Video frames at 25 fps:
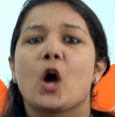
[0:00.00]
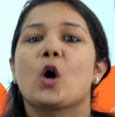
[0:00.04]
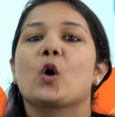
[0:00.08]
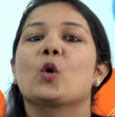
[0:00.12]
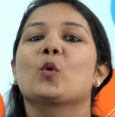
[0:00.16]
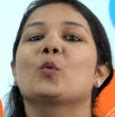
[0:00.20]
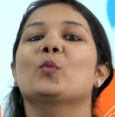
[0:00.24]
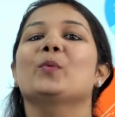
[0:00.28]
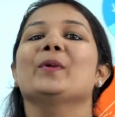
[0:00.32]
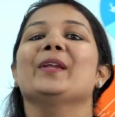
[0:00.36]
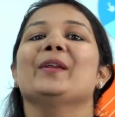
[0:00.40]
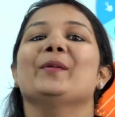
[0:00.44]

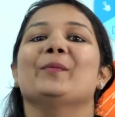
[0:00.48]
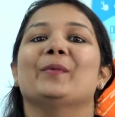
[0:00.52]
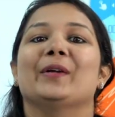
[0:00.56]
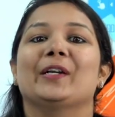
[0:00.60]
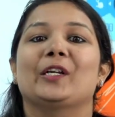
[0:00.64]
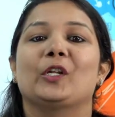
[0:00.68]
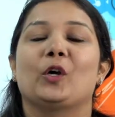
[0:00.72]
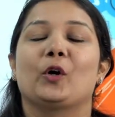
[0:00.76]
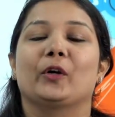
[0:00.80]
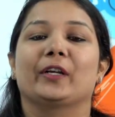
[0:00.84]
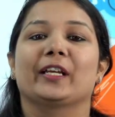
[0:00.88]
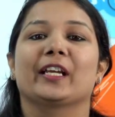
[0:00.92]
We were
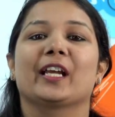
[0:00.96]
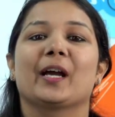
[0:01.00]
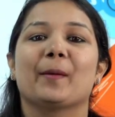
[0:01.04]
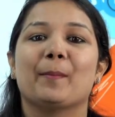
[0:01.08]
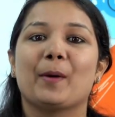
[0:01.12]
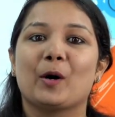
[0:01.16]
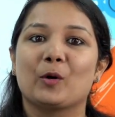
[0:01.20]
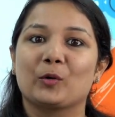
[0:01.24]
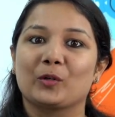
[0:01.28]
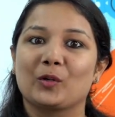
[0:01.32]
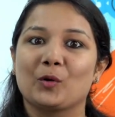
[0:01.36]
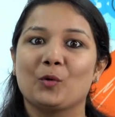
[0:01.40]
talking
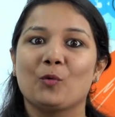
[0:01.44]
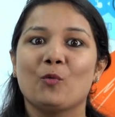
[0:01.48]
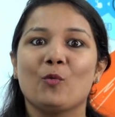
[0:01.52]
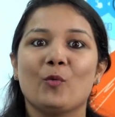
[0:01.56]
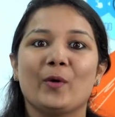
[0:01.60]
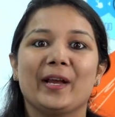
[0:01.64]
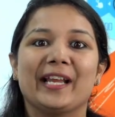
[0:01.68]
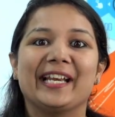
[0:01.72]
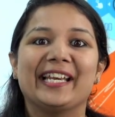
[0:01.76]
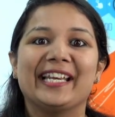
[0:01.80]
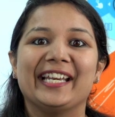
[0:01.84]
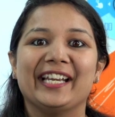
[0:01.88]
about a
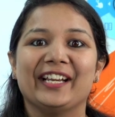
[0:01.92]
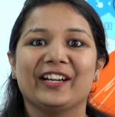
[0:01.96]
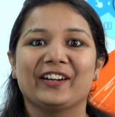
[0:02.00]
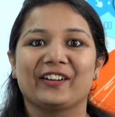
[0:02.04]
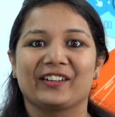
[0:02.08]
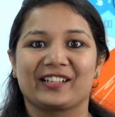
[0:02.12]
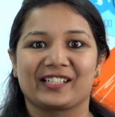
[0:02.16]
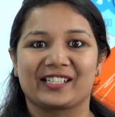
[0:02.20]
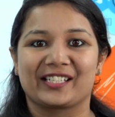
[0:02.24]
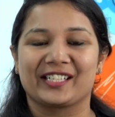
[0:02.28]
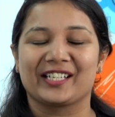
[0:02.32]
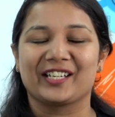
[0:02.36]
very
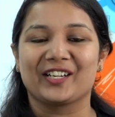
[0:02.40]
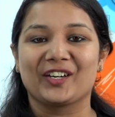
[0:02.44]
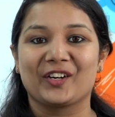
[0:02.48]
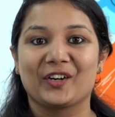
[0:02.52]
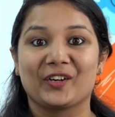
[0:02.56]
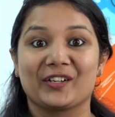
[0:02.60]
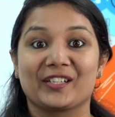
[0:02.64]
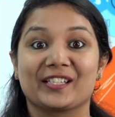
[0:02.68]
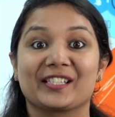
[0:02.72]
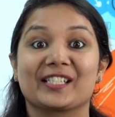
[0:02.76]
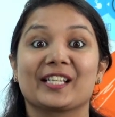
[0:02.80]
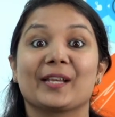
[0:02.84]
interesting
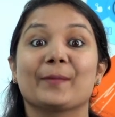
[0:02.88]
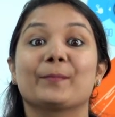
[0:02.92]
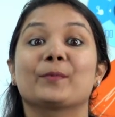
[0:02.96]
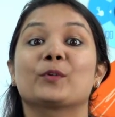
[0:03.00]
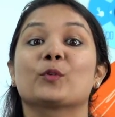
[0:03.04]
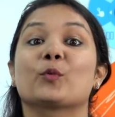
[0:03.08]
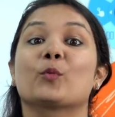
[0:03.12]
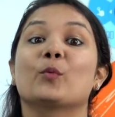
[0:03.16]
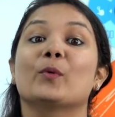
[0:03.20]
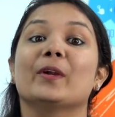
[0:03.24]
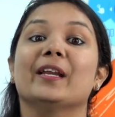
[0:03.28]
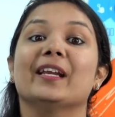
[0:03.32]
concept
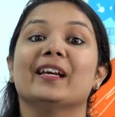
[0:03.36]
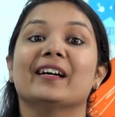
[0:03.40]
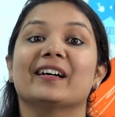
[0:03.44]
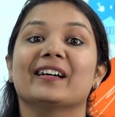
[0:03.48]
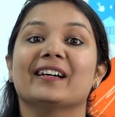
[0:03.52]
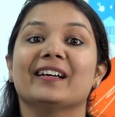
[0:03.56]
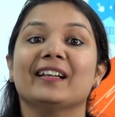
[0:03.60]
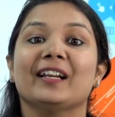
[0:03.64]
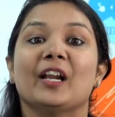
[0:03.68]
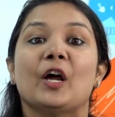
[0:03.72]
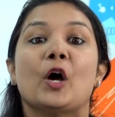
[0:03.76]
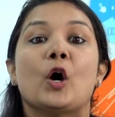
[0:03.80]

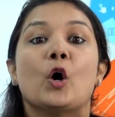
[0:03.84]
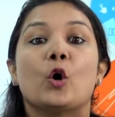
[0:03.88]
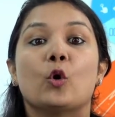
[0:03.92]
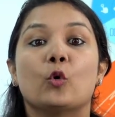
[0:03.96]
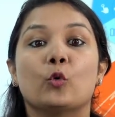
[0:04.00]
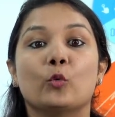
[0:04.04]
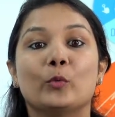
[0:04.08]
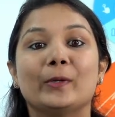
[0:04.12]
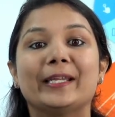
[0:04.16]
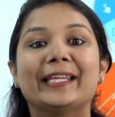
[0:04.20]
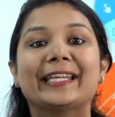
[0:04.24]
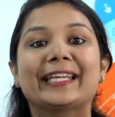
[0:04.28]
where
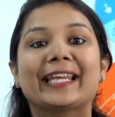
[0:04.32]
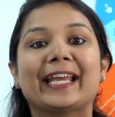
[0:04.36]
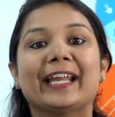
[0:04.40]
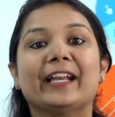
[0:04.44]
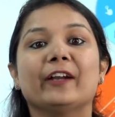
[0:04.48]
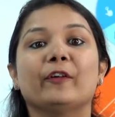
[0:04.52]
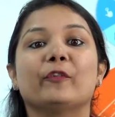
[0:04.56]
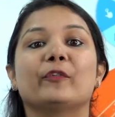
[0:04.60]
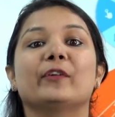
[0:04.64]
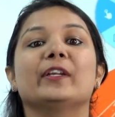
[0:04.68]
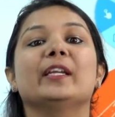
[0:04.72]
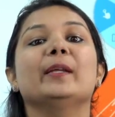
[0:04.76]
we
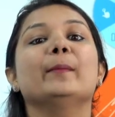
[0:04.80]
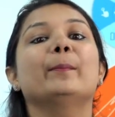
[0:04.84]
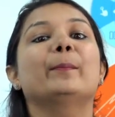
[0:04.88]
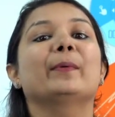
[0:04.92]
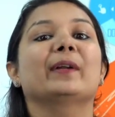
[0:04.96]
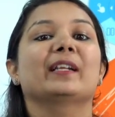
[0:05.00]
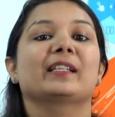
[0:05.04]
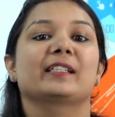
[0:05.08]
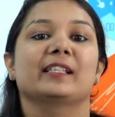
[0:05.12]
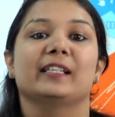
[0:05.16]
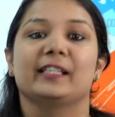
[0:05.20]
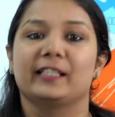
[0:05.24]
can
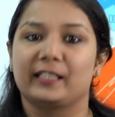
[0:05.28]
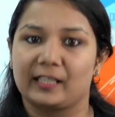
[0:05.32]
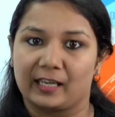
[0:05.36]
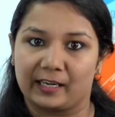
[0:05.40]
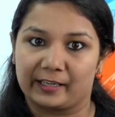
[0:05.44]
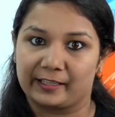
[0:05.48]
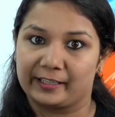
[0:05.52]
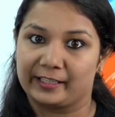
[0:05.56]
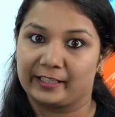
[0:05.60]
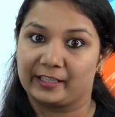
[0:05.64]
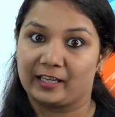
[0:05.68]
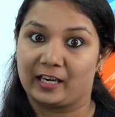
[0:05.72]
represent
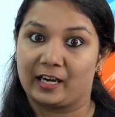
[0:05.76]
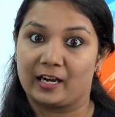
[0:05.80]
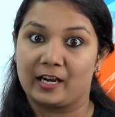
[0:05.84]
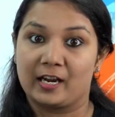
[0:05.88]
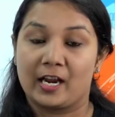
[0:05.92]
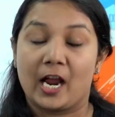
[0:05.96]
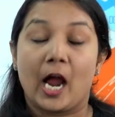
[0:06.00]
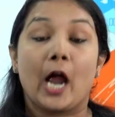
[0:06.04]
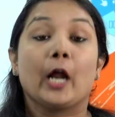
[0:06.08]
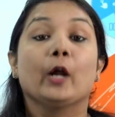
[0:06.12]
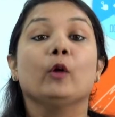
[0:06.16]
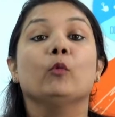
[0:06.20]
our data
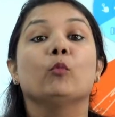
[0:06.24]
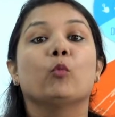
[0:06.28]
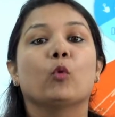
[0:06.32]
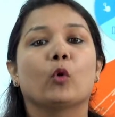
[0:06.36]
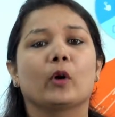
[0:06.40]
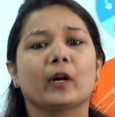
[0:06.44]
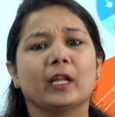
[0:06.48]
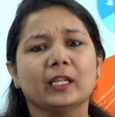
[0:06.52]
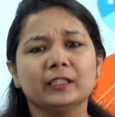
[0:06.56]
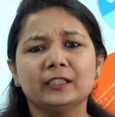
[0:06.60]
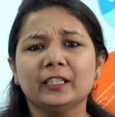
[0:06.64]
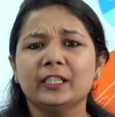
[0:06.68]
and
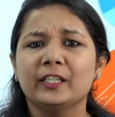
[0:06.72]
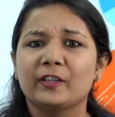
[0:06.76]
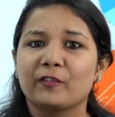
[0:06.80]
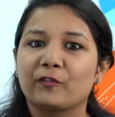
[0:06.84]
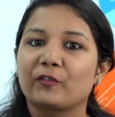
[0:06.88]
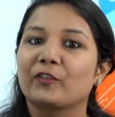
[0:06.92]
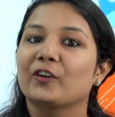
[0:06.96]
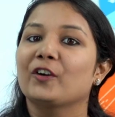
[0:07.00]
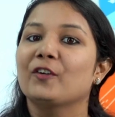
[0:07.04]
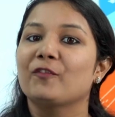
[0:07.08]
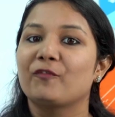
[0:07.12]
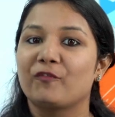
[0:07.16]
what are the
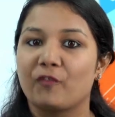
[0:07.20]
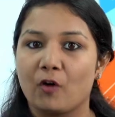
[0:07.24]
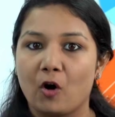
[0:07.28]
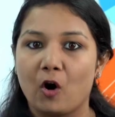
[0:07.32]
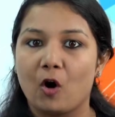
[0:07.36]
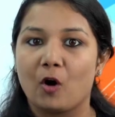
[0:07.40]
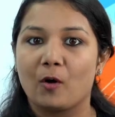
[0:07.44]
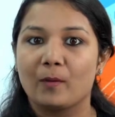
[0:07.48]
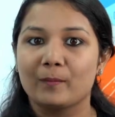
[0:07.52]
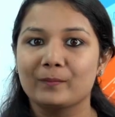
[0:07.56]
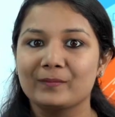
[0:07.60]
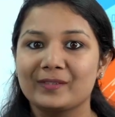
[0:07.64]
different
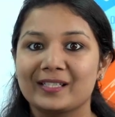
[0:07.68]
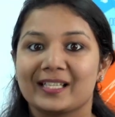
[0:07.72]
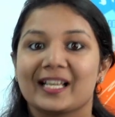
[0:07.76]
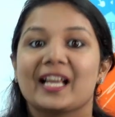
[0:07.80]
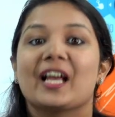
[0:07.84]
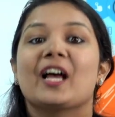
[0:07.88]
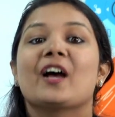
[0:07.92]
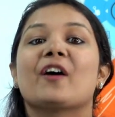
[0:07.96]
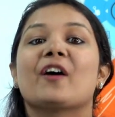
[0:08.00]
forms